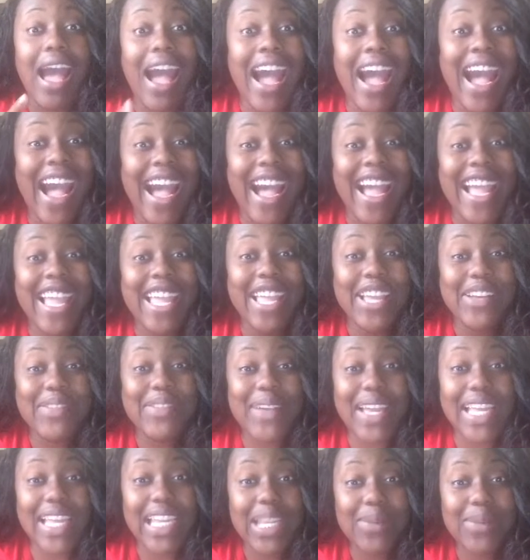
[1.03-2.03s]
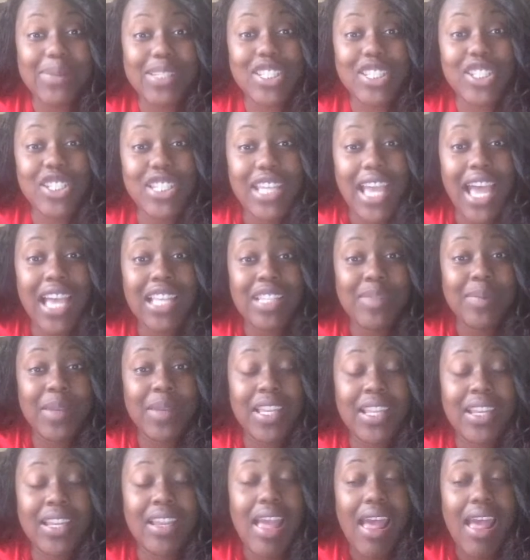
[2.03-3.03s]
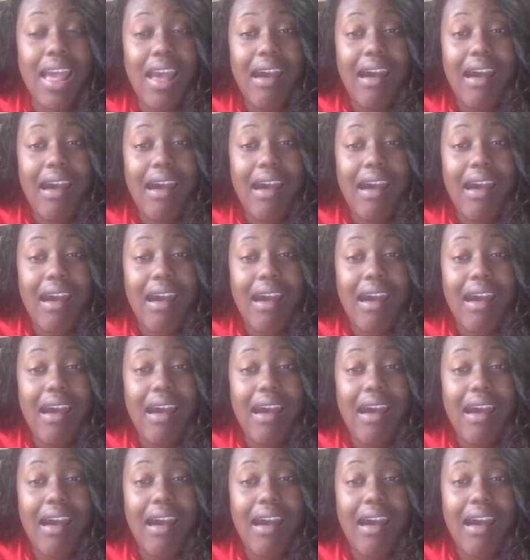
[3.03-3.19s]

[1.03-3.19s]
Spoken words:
Hi, my name is Jasmine.